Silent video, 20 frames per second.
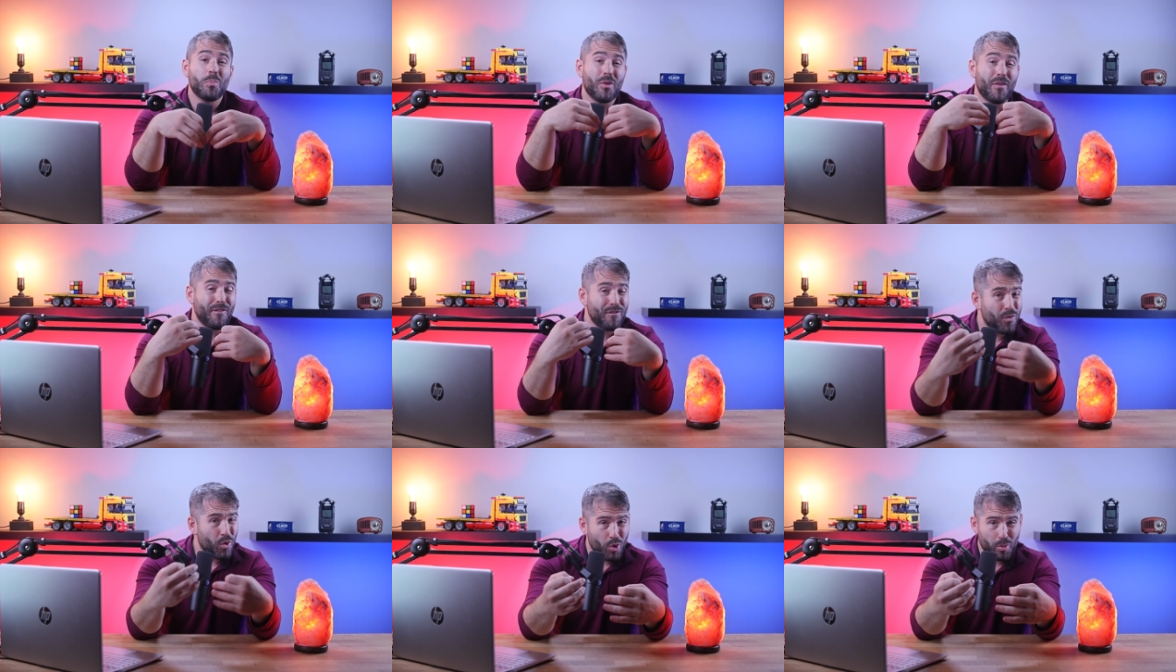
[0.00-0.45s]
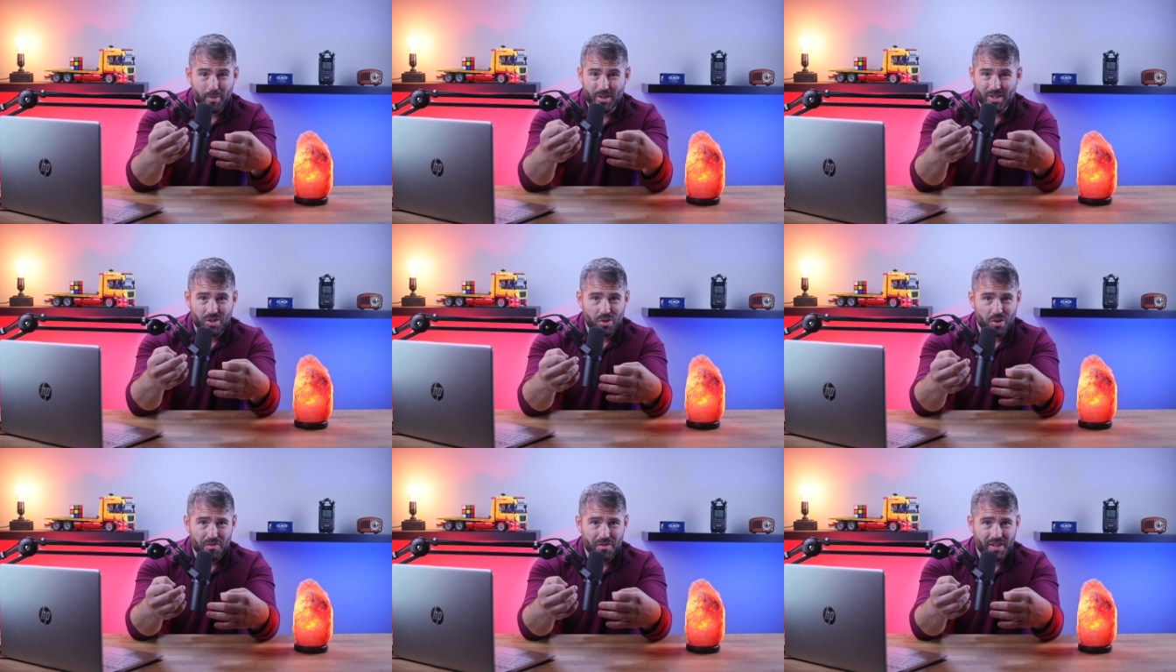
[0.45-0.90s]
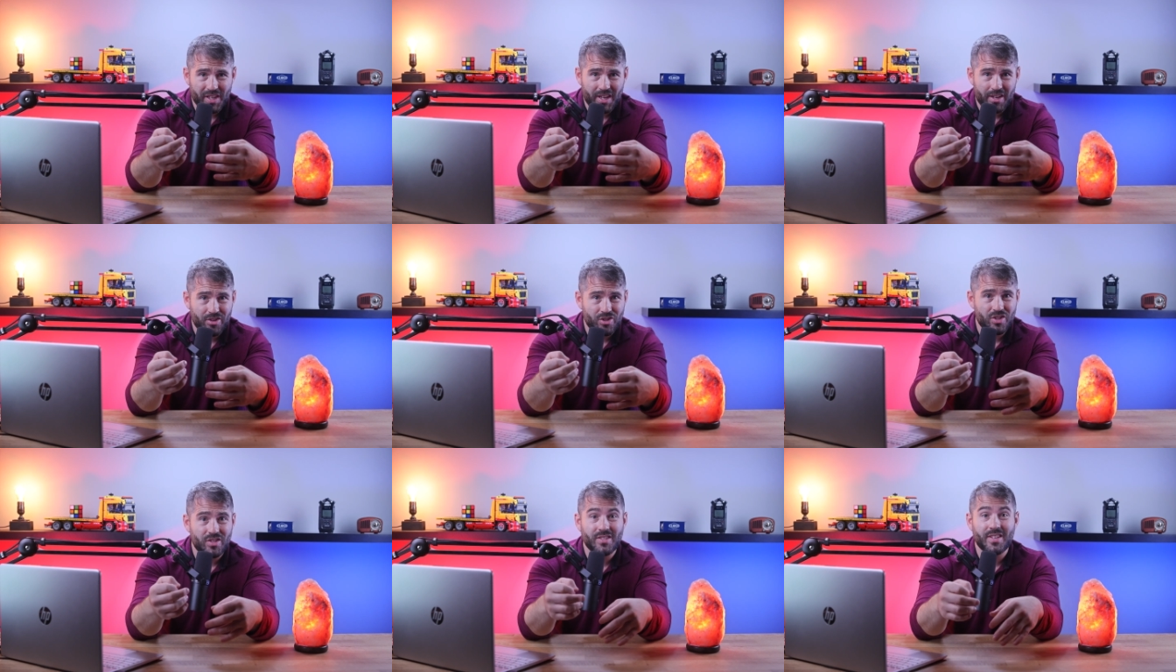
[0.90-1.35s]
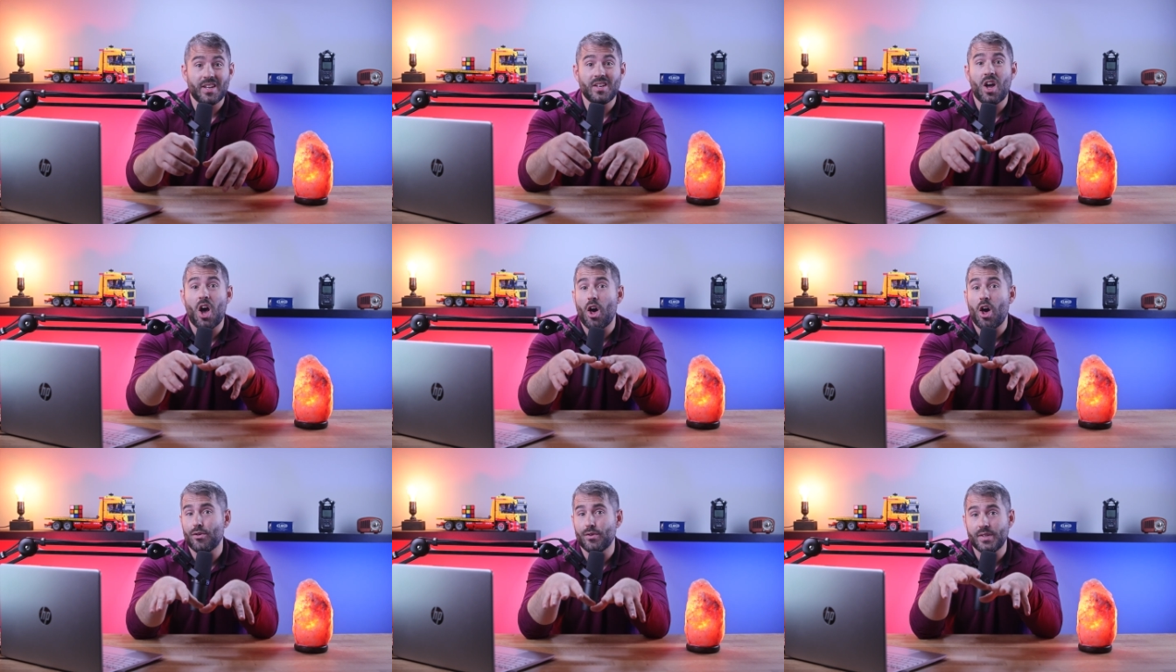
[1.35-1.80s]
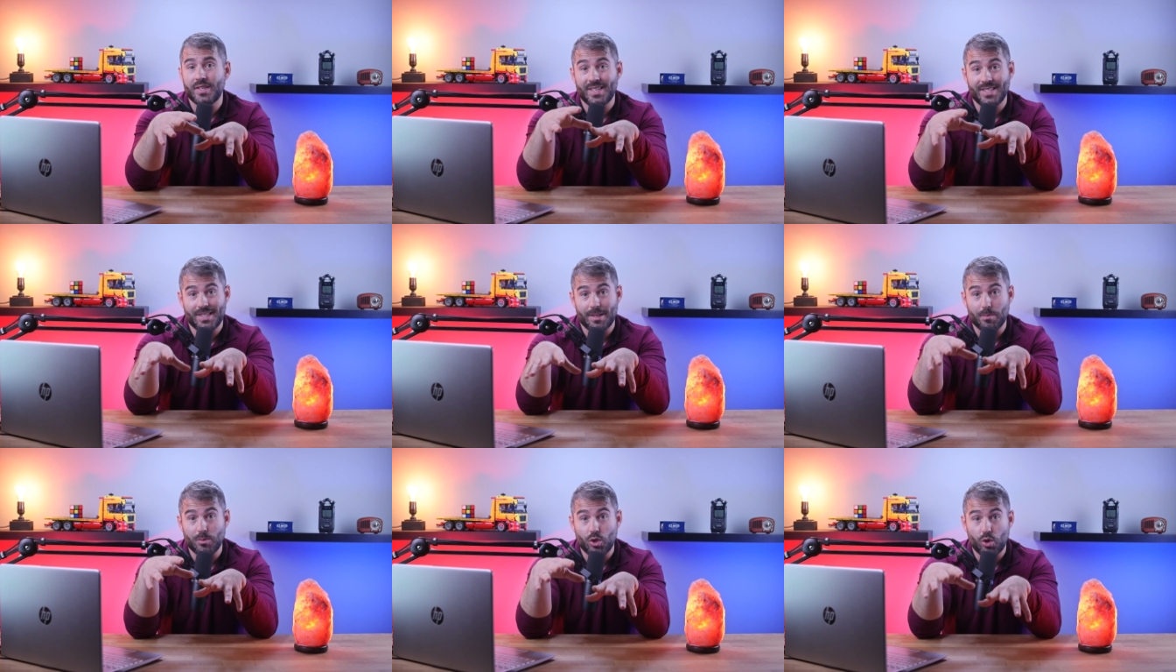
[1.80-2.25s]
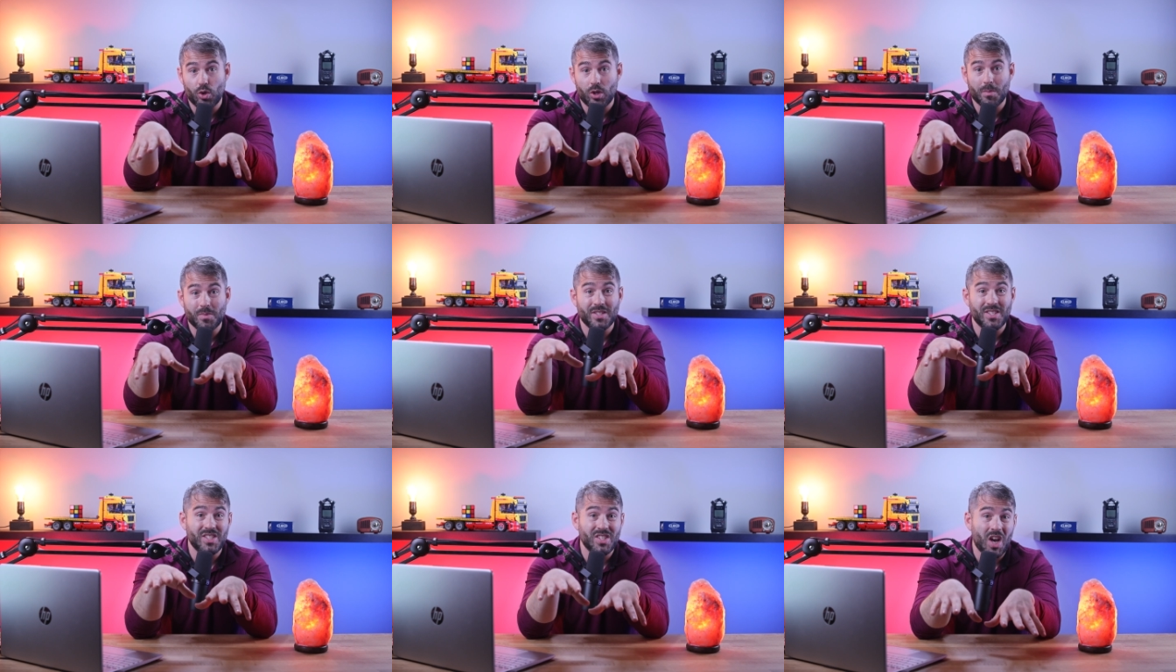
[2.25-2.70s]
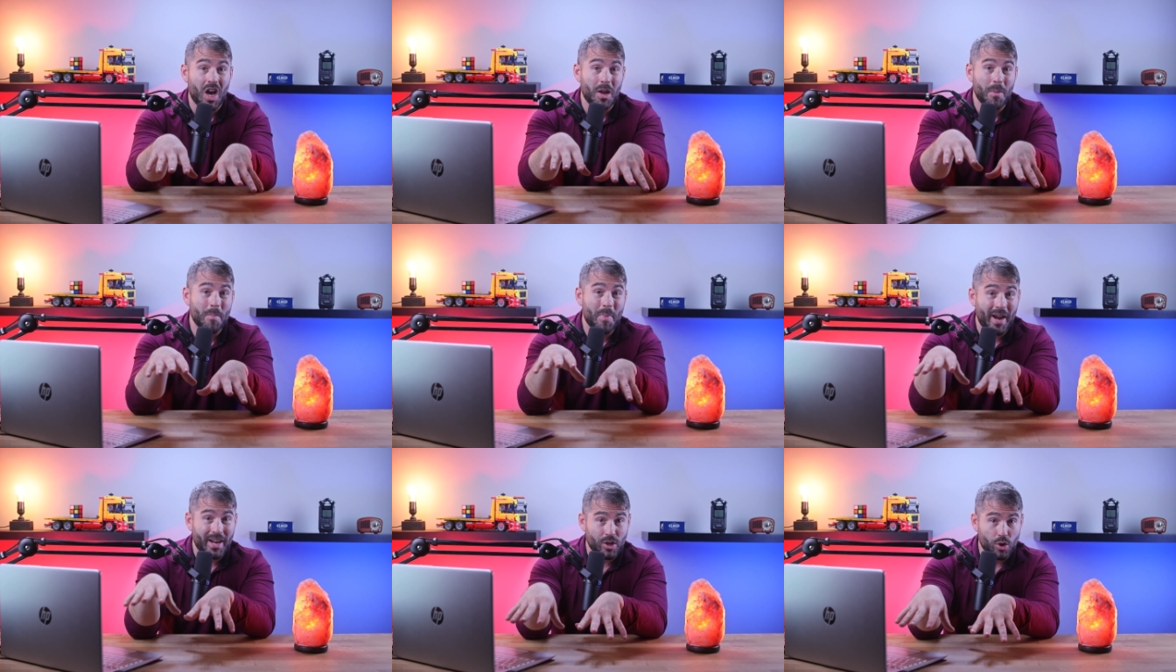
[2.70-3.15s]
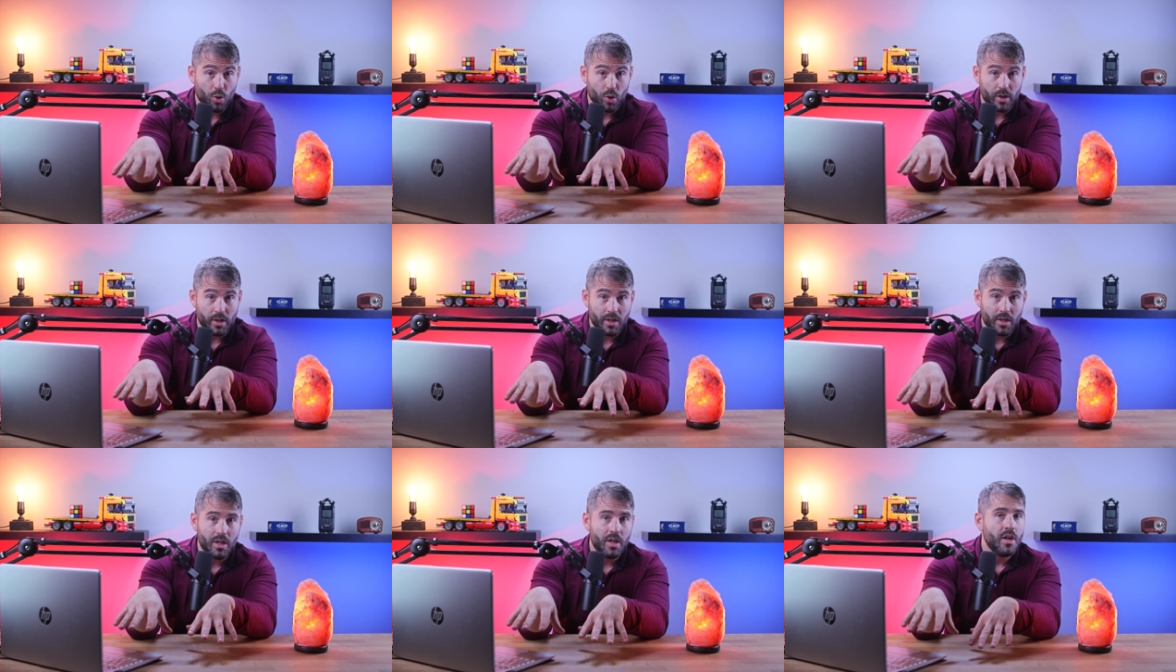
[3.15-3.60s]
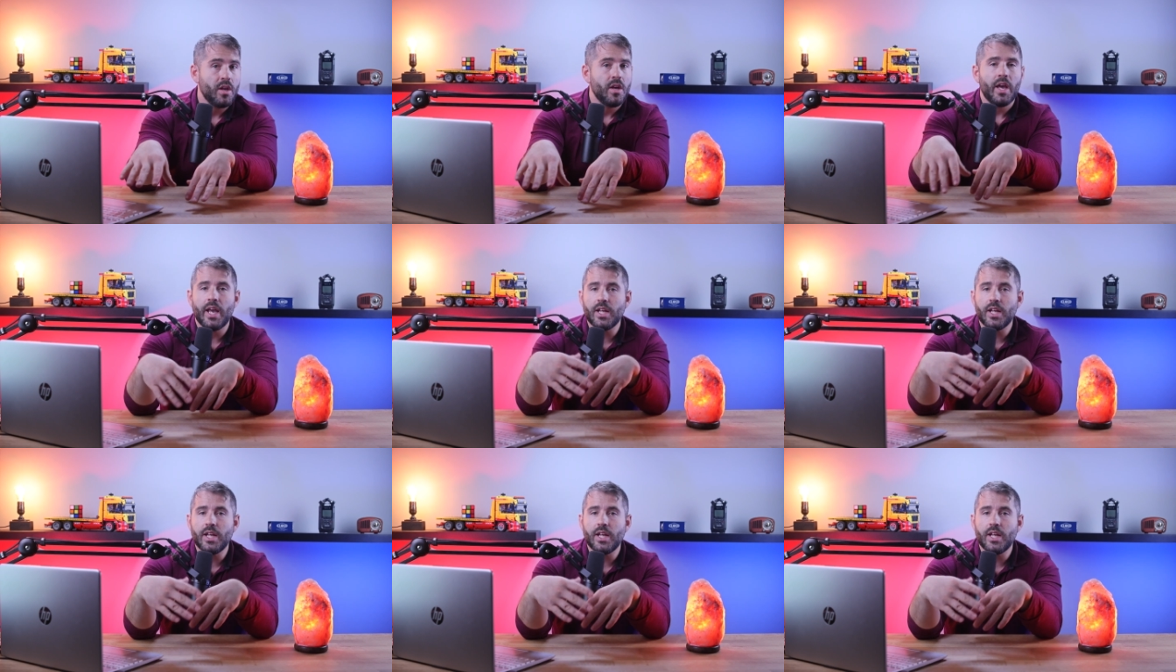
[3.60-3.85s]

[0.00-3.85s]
performance notifications, and other system tune-ups done by Norton.